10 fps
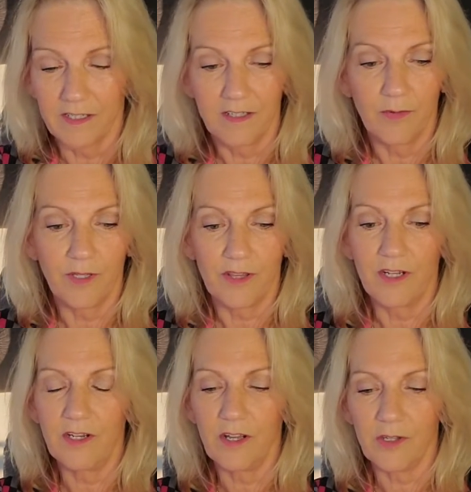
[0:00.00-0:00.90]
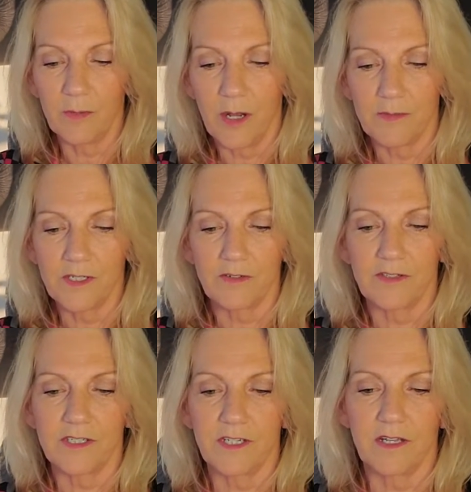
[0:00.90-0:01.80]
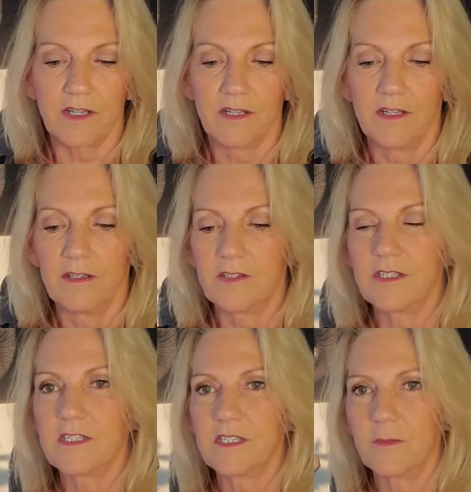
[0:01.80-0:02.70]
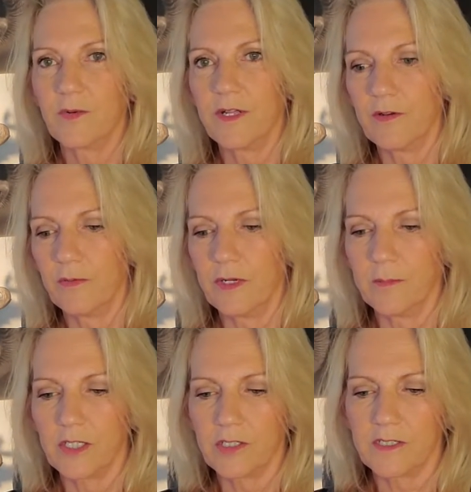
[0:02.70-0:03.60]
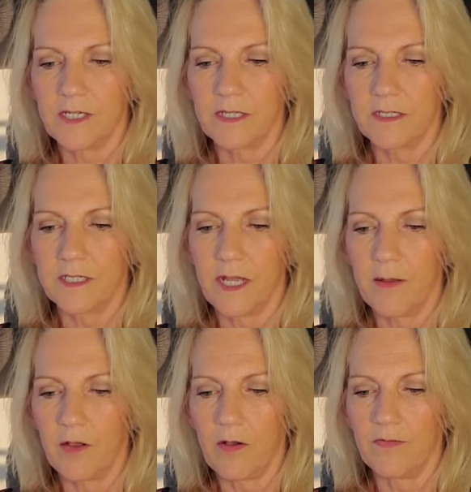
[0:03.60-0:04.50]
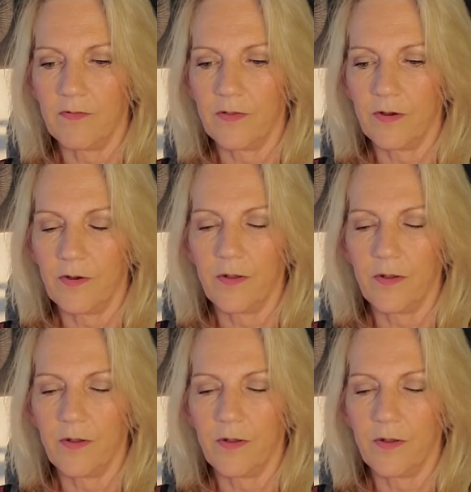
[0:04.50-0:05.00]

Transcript: With another popsicle stick. So this is a brand new one. Let me just take the tag off of here.